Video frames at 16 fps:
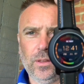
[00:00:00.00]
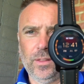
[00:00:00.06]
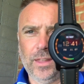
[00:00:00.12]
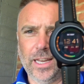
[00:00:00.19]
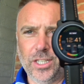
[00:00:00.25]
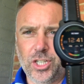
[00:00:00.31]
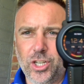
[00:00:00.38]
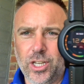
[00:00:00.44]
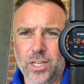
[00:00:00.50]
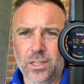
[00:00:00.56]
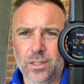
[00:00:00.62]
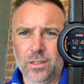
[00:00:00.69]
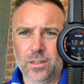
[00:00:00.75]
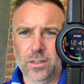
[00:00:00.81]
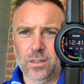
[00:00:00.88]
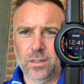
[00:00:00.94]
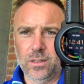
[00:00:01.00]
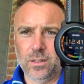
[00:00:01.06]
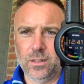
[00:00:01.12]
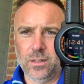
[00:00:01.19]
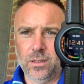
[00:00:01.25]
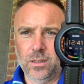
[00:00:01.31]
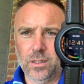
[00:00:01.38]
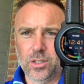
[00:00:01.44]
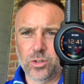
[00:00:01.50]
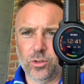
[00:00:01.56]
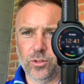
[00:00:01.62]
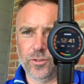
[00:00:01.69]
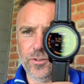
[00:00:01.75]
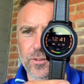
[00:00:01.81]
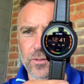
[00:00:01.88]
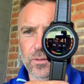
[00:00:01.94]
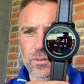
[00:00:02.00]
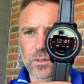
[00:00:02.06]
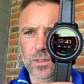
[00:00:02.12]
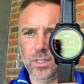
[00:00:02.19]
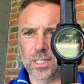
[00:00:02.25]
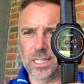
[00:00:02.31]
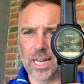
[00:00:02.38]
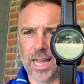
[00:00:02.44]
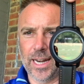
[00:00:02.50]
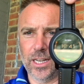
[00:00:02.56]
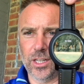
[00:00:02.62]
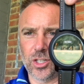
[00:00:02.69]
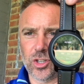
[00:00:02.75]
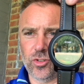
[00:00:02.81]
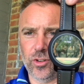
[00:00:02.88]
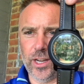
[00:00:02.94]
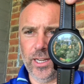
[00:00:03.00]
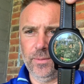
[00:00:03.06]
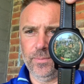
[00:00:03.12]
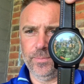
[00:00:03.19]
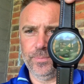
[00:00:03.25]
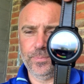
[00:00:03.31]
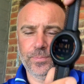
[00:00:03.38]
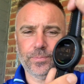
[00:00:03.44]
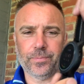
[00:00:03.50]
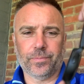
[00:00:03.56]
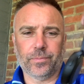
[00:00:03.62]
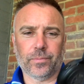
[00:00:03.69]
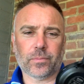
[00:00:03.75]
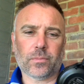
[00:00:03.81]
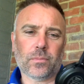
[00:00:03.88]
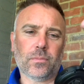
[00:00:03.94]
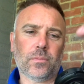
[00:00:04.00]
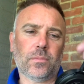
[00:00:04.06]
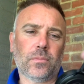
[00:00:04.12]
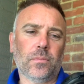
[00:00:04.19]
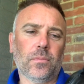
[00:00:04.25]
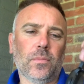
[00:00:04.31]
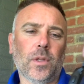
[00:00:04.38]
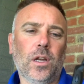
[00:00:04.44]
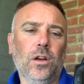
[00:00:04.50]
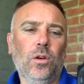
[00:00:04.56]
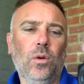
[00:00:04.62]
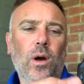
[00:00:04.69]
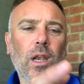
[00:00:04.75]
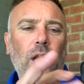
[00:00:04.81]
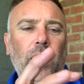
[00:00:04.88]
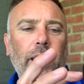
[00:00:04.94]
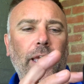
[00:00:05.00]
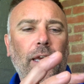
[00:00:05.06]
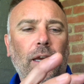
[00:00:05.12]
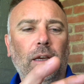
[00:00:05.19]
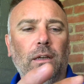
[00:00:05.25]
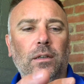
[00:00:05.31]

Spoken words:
that's your sort of standard screen. Quite like